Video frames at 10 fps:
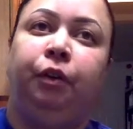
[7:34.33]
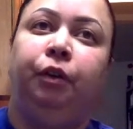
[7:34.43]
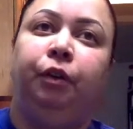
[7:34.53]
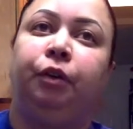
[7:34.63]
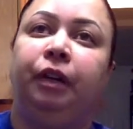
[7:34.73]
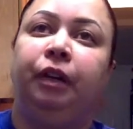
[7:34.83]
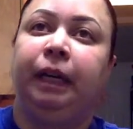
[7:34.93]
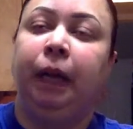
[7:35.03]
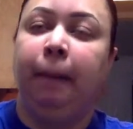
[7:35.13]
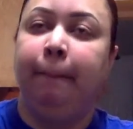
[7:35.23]
you're like
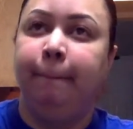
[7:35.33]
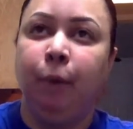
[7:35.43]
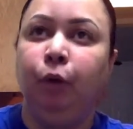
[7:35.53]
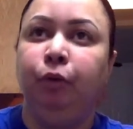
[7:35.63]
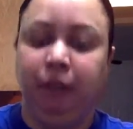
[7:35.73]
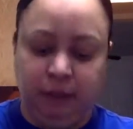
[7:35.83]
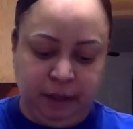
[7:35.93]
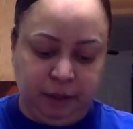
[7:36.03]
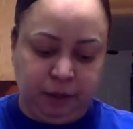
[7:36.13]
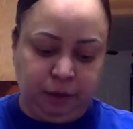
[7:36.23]
moaning
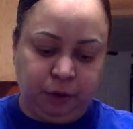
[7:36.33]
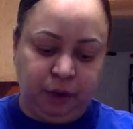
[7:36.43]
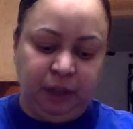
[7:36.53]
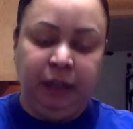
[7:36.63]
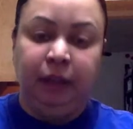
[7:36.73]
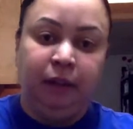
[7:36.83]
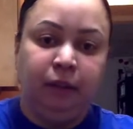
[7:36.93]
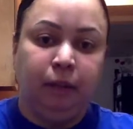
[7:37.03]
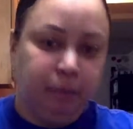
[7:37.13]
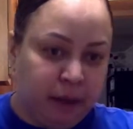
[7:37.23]
like you're in
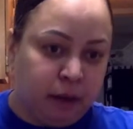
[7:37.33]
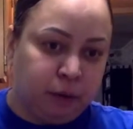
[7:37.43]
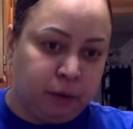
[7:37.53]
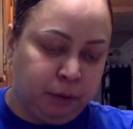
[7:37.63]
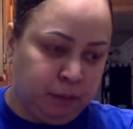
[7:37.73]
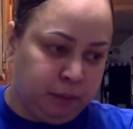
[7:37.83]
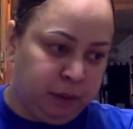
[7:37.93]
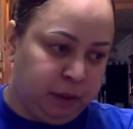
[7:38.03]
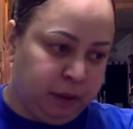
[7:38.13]
the bedroom,